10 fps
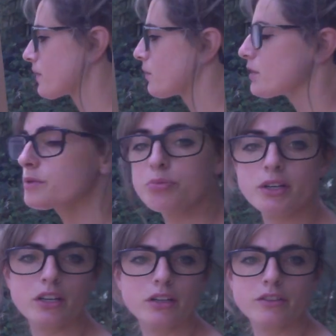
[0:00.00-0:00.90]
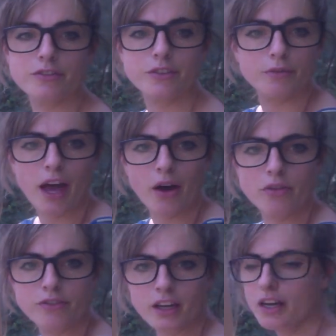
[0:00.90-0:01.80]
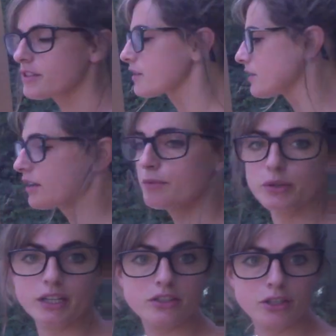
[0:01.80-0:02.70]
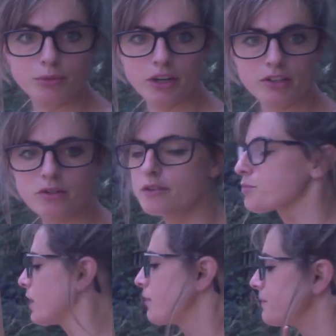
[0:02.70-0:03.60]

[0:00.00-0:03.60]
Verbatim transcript: Which is pretty good for health, I guess, because then I'm not eating too many ice creams, but.